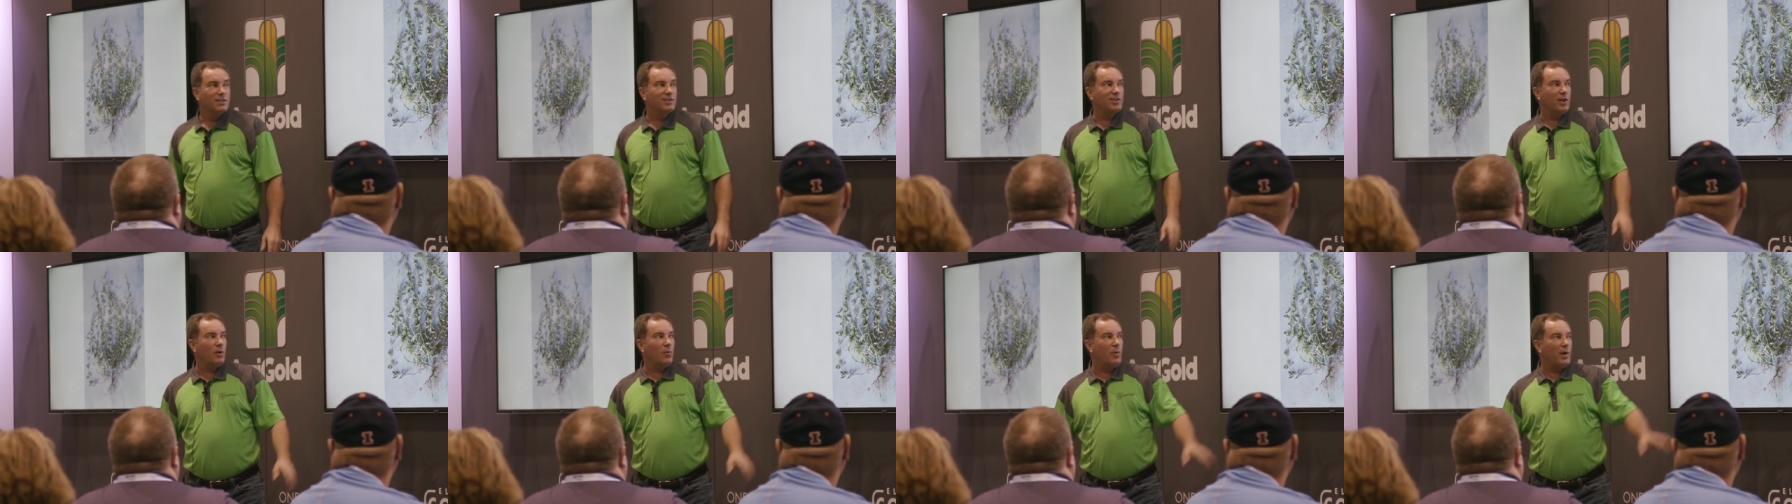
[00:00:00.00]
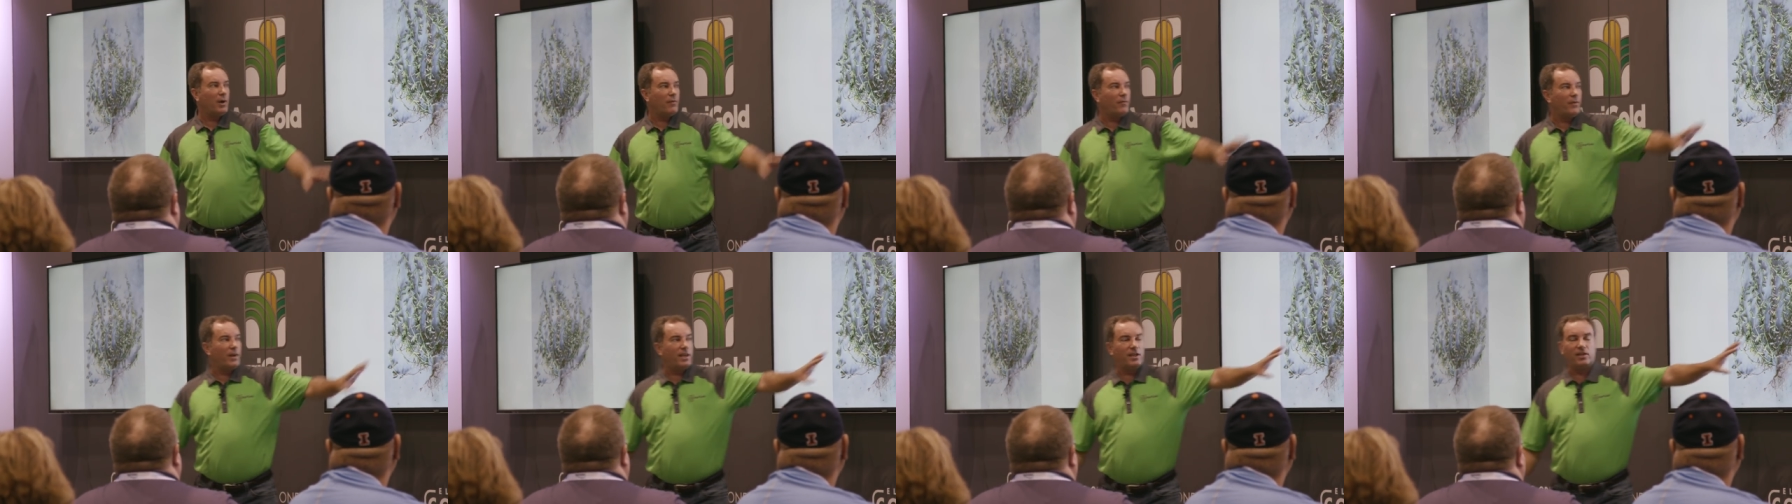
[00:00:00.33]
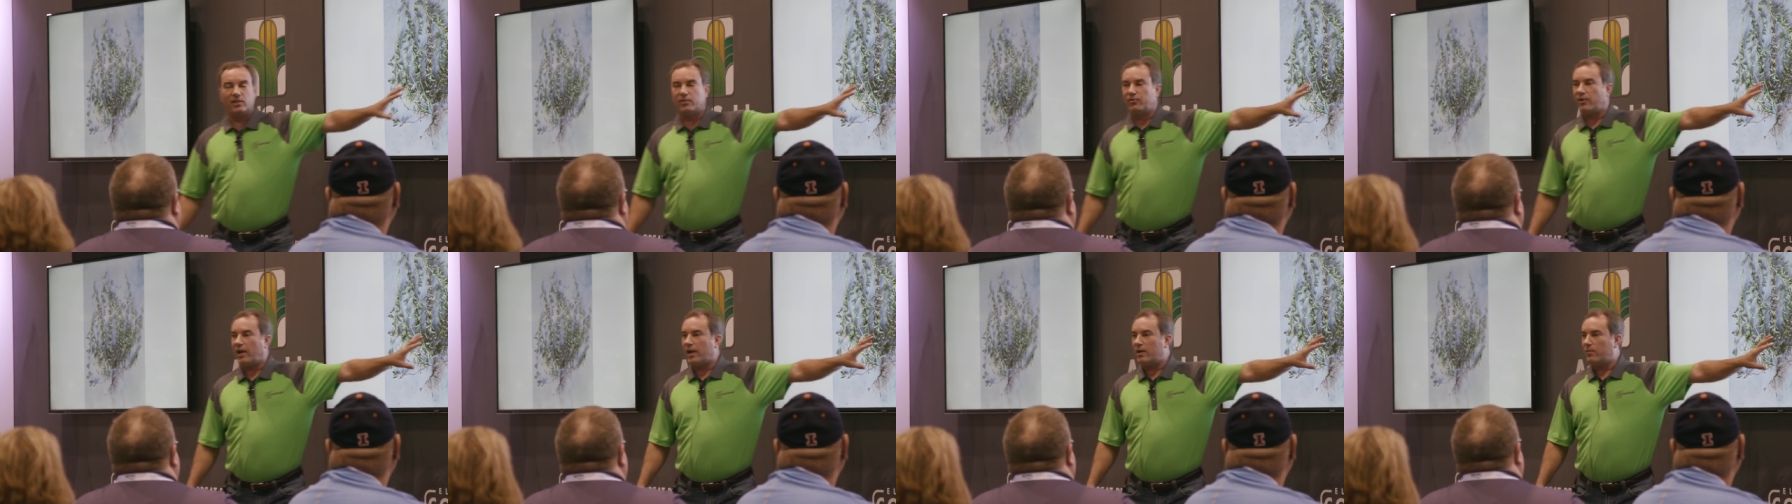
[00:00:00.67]
So what if we
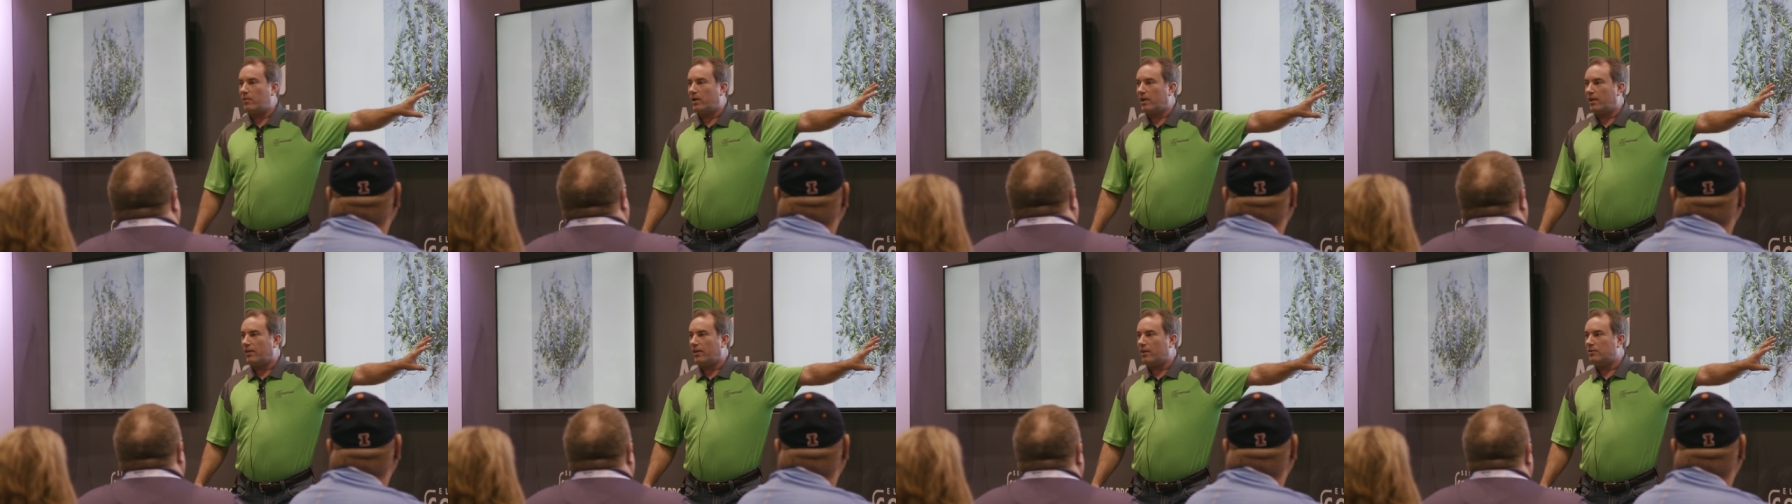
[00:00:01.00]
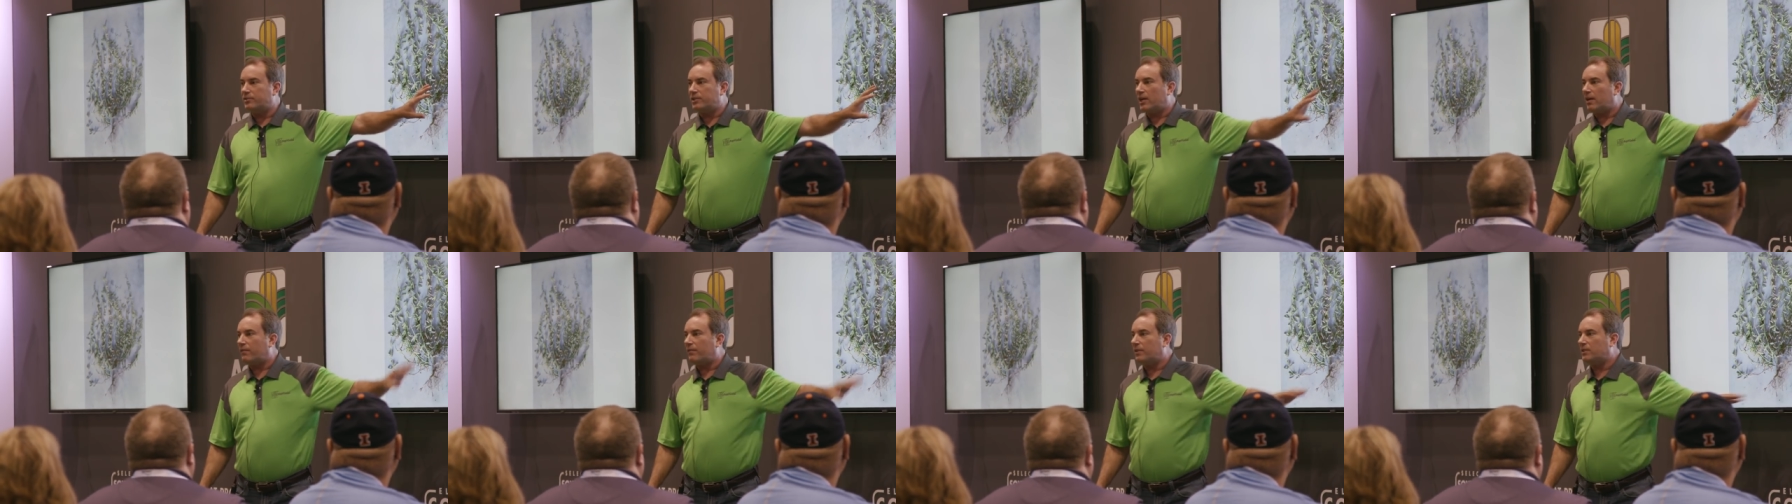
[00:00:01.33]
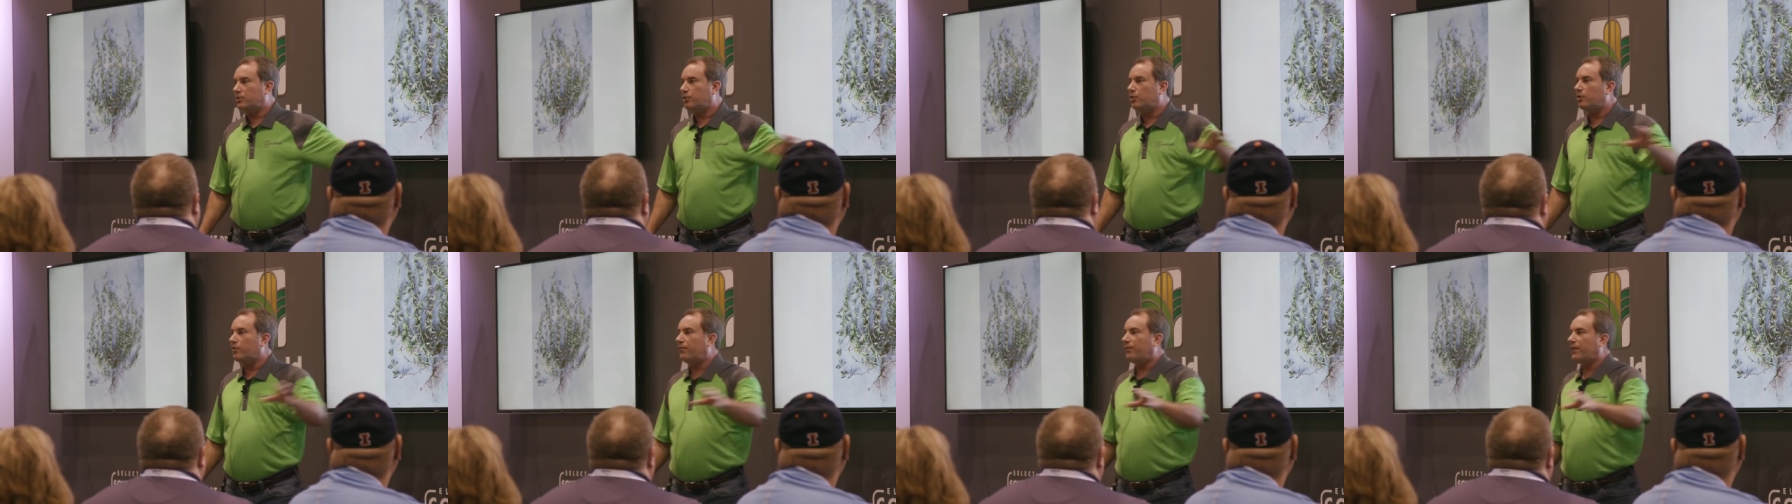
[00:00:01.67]
could create one of those every
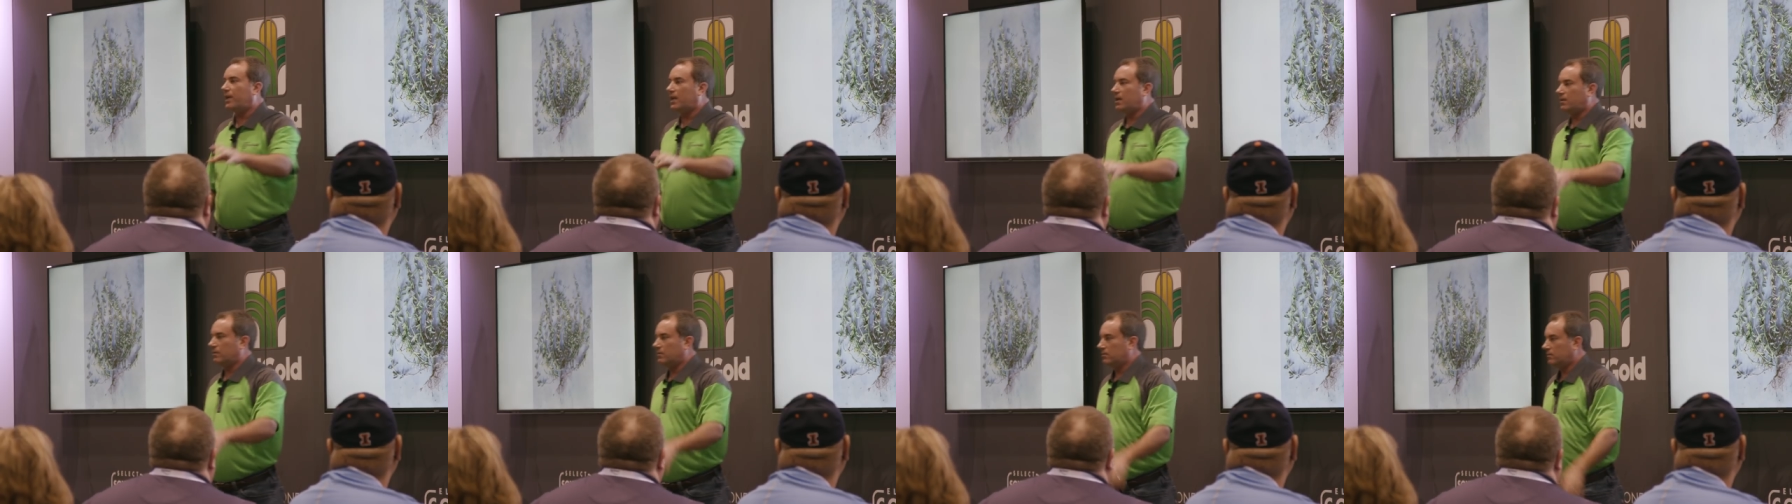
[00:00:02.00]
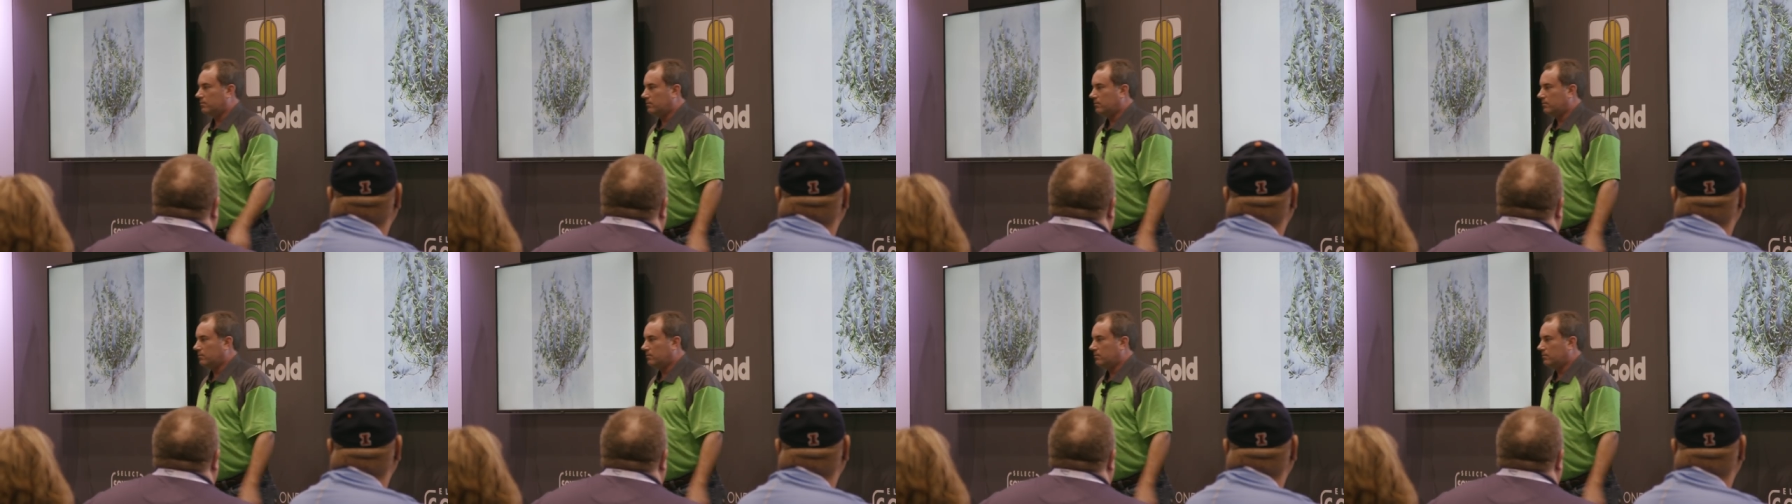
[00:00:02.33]
2 feet?